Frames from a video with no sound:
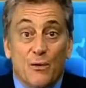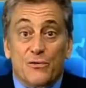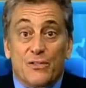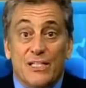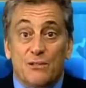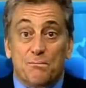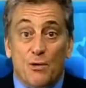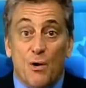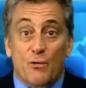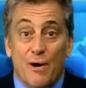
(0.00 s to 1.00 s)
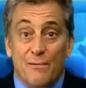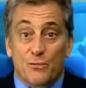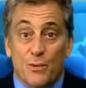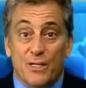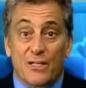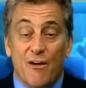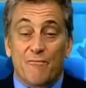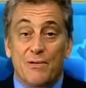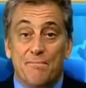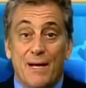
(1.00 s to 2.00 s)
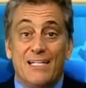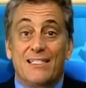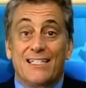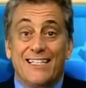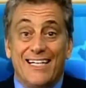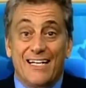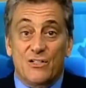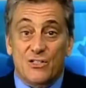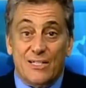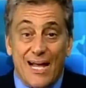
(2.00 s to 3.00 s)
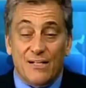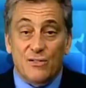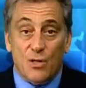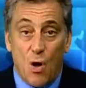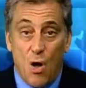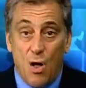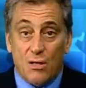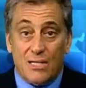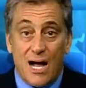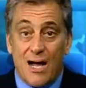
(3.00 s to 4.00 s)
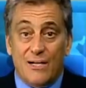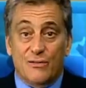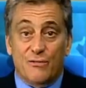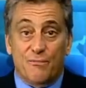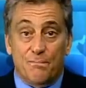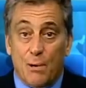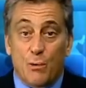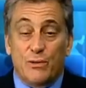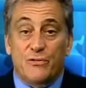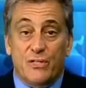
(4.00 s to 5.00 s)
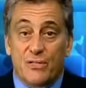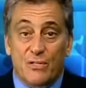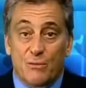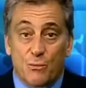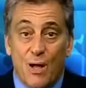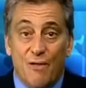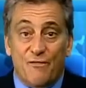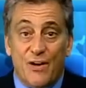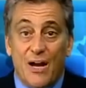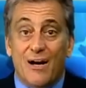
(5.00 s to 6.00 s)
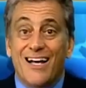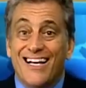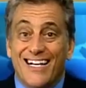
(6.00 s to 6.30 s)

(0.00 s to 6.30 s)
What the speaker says: Those are these programs where the government basically extends all kinds of bonuses and welfare